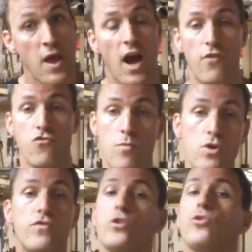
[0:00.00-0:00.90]
I've
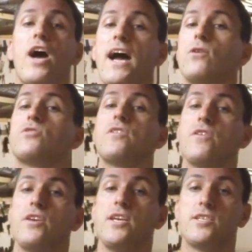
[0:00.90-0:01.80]
removed all the housing that
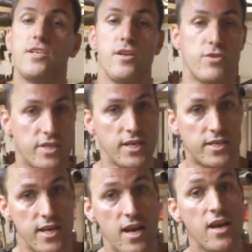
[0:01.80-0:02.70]
the ECU sits
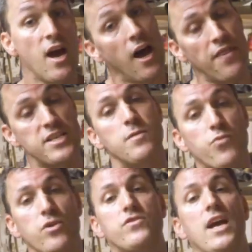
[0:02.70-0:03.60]
in, and this
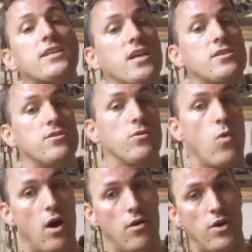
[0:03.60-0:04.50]
improves access to the
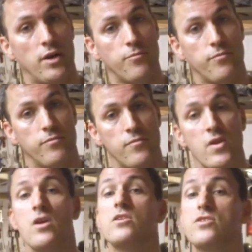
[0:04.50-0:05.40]
wiring.
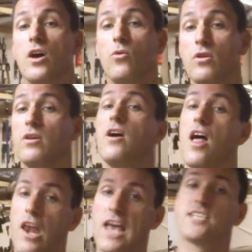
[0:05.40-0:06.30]
So
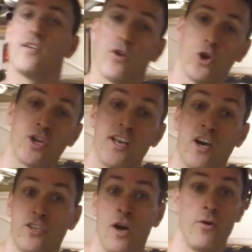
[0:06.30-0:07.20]
let's have a look in
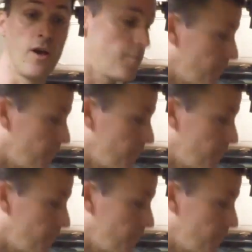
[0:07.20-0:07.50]
our donor.